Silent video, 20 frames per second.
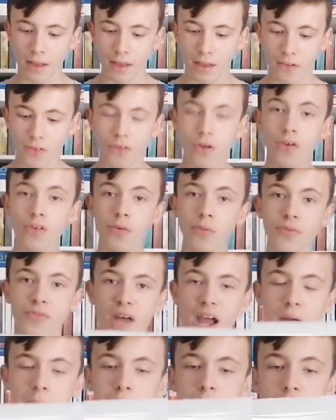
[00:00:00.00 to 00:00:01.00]
it's got some
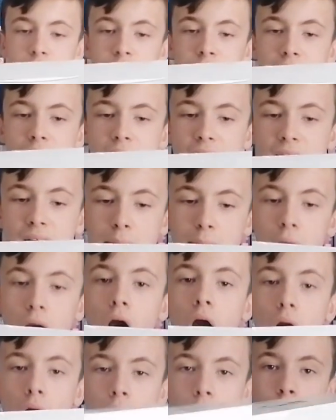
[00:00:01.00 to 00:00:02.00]
damage there, but
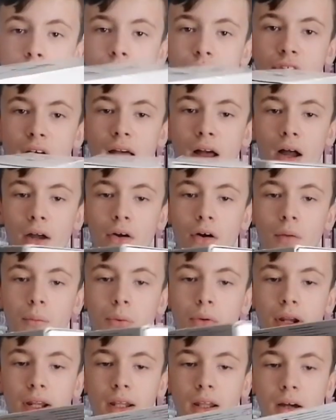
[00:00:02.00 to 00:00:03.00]
I would say I got
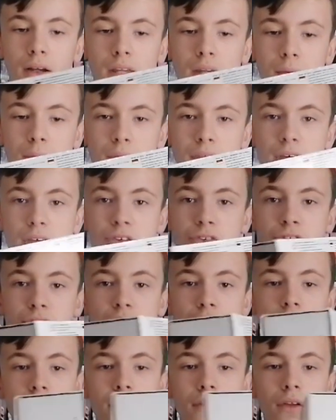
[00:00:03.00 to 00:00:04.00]
pretty lucky with this.
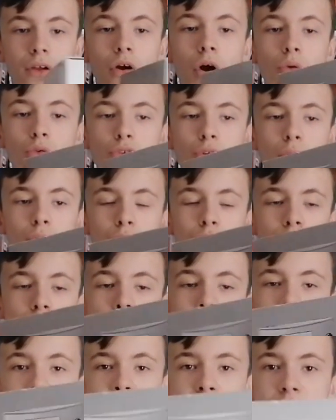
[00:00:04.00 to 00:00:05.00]
The console
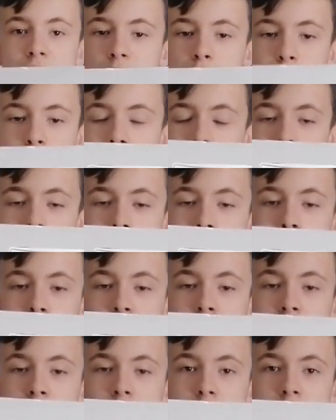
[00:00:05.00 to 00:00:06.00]
inside is in absolutely
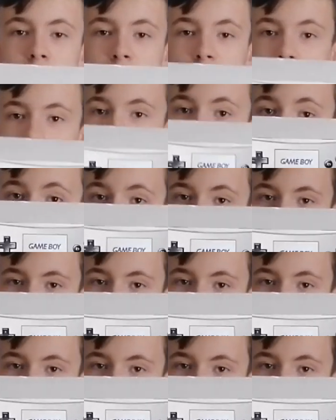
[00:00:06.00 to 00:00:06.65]
mint condition with all